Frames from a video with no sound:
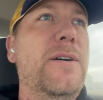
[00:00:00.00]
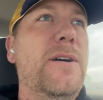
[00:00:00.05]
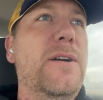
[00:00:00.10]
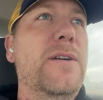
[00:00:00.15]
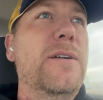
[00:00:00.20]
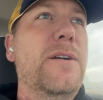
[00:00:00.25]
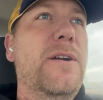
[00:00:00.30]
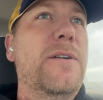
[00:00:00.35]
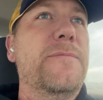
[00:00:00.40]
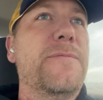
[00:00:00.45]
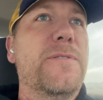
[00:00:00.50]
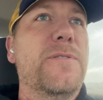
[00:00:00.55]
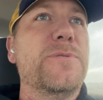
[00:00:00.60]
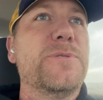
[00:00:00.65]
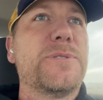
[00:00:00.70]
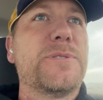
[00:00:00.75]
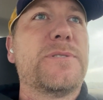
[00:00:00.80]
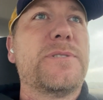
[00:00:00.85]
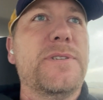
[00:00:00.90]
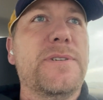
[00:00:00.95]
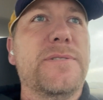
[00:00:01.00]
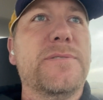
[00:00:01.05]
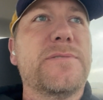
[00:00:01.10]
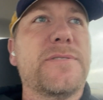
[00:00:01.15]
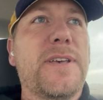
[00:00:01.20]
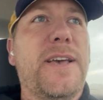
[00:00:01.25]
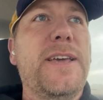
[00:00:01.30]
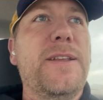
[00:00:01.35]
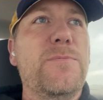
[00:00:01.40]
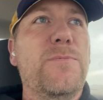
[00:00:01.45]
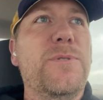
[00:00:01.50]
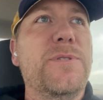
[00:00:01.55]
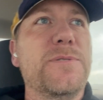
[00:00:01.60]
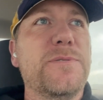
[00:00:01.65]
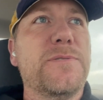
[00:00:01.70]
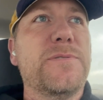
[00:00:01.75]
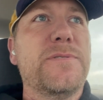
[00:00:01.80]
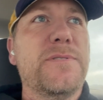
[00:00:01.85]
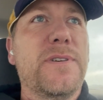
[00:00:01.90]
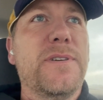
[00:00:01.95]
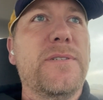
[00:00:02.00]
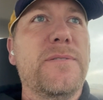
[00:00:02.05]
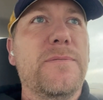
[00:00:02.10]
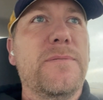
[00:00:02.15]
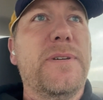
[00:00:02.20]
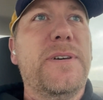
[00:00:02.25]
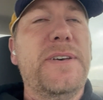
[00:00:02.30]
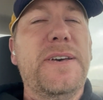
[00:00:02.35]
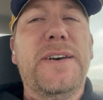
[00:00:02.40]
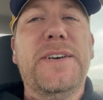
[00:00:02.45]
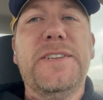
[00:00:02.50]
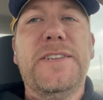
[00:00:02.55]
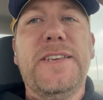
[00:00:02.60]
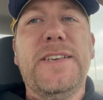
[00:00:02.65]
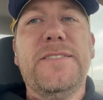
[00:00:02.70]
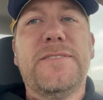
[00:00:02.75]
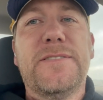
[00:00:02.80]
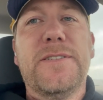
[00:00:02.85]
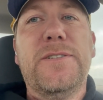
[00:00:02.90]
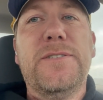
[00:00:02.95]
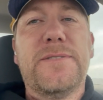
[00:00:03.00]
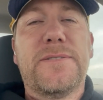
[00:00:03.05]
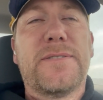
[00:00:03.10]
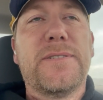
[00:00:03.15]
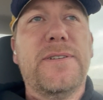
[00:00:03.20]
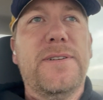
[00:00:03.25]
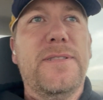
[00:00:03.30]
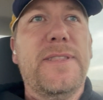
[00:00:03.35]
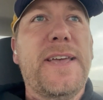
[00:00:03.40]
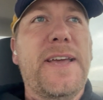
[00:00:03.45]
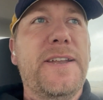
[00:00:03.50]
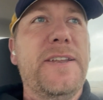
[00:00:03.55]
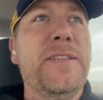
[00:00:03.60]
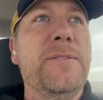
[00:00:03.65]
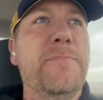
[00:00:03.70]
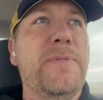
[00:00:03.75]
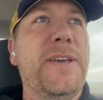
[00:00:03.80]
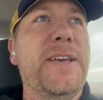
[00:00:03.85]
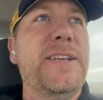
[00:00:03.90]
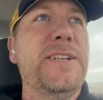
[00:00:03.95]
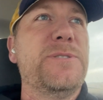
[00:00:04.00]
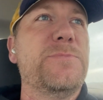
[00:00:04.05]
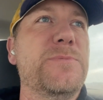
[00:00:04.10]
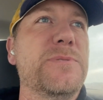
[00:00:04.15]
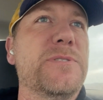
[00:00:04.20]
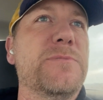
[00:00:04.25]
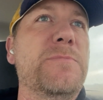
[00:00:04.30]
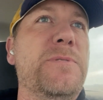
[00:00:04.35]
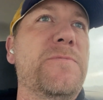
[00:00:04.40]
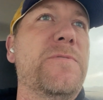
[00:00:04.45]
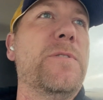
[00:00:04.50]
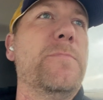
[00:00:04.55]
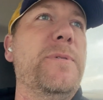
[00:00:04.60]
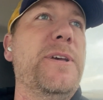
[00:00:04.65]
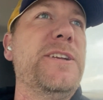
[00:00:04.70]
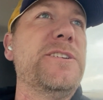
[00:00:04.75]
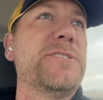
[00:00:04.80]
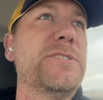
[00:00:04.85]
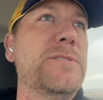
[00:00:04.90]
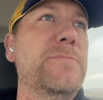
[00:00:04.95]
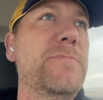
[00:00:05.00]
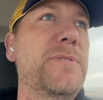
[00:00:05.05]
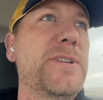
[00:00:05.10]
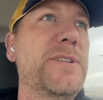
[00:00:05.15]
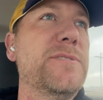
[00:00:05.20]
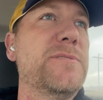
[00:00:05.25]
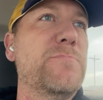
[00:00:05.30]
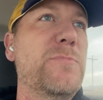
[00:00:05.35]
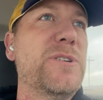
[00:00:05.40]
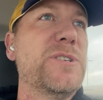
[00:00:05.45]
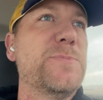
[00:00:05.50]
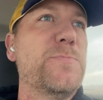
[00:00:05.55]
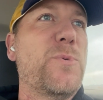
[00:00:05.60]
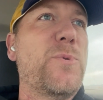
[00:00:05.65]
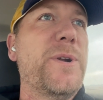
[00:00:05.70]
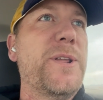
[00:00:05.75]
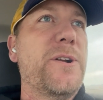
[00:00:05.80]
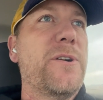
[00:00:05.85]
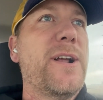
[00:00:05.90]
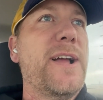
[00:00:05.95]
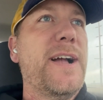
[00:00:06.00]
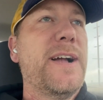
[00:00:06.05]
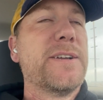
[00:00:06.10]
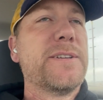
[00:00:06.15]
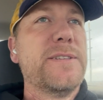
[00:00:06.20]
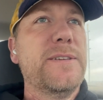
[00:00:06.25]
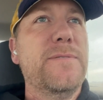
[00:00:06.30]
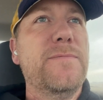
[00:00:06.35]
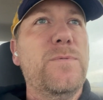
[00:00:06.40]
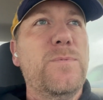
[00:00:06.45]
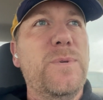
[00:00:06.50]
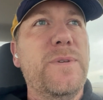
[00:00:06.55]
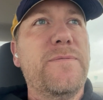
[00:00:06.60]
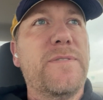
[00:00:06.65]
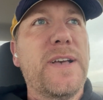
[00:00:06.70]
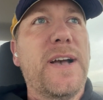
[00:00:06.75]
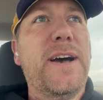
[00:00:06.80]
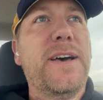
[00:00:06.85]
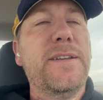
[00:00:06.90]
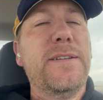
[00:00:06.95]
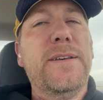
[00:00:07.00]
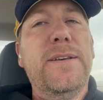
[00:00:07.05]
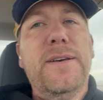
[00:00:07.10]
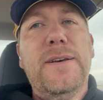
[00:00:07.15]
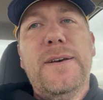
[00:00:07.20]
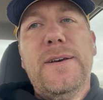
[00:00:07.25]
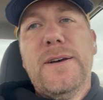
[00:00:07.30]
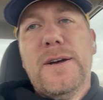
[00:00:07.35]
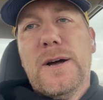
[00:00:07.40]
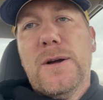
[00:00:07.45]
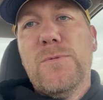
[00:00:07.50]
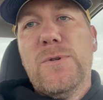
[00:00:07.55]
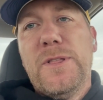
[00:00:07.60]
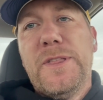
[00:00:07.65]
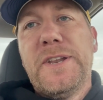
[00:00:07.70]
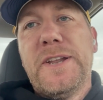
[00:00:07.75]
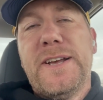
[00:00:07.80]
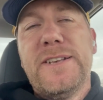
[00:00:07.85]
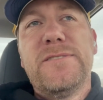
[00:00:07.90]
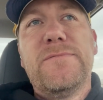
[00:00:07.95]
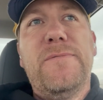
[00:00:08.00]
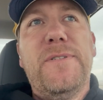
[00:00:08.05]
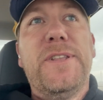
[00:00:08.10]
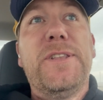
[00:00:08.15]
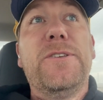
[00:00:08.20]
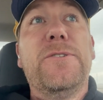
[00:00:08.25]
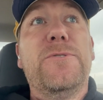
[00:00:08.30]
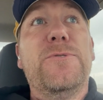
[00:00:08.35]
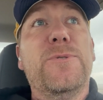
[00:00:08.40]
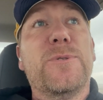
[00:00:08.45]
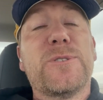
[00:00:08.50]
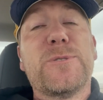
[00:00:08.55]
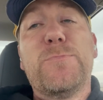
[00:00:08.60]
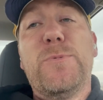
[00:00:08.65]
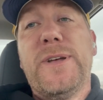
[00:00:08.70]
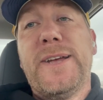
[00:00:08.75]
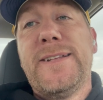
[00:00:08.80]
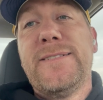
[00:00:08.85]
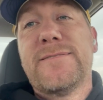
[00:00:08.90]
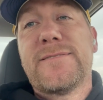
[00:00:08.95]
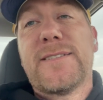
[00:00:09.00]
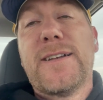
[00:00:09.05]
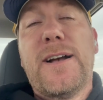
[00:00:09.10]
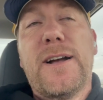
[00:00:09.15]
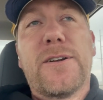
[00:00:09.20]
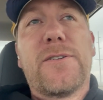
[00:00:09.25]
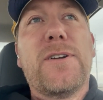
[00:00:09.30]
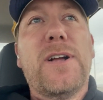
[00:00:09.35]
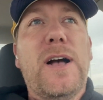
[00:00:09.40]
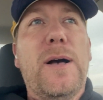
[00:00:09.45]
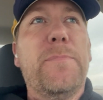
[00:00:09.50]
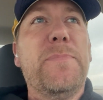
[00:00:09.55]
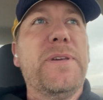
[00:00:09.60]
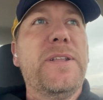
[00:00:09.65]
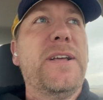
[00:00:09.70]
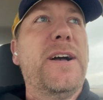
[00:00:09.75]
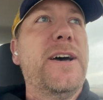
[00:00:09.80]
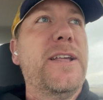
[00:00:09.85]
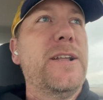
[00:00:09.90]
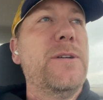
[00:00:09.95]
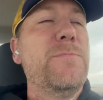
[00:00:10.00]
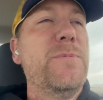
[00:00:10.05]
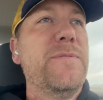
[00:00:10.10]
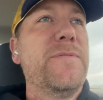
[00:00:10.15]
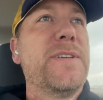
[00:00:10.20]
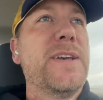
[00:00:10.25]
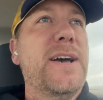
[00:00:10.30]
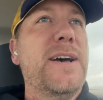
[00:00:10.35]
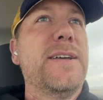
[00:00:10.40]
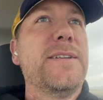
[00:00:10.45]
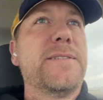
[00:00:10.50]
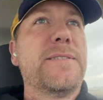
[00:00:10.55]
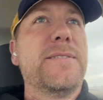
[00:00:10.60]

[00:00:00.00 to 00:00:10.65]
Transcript: Our first site was a decent landing page with some information, but it's much more interactive, and we've got a really nice video to explain stock cropping on it. We've got